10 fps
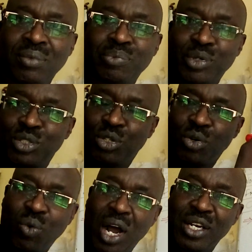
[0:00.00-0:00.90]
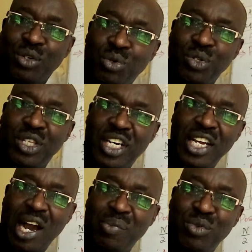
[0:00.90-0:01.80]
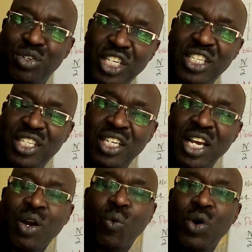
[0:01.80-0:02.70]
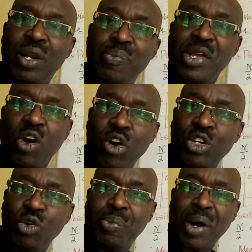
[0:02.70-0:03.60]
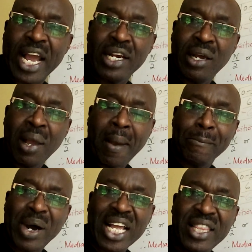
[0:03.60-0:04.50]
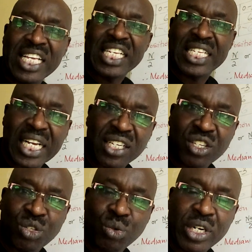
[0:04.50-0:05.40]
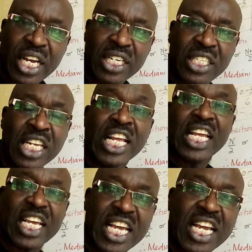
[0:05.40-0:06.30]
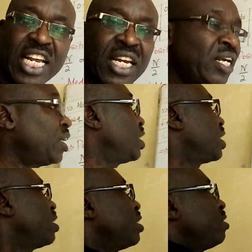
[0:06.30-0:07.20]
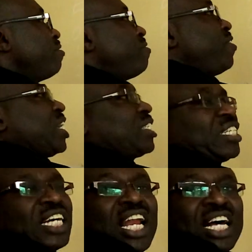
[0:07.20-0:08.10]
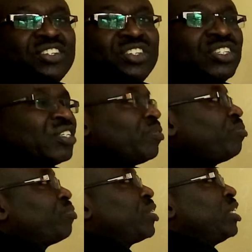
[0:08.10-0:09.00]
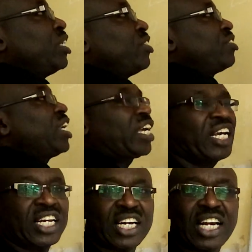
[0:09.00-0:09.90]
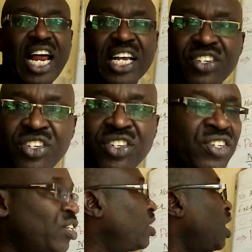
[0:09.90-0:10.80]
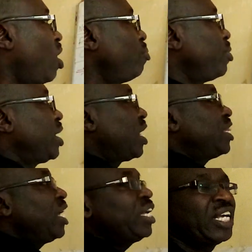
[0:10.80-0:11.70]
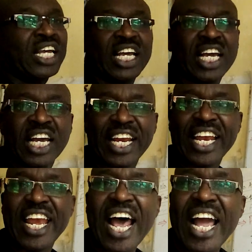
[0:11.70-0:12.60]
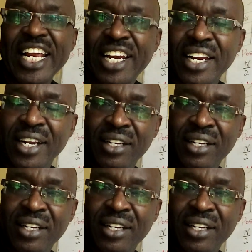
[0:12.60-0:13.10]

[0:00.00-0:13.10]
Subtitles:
Position 1, 2, 3 up to 6 will be occupied by the 6 students in first class. Second class, how many are they? 9.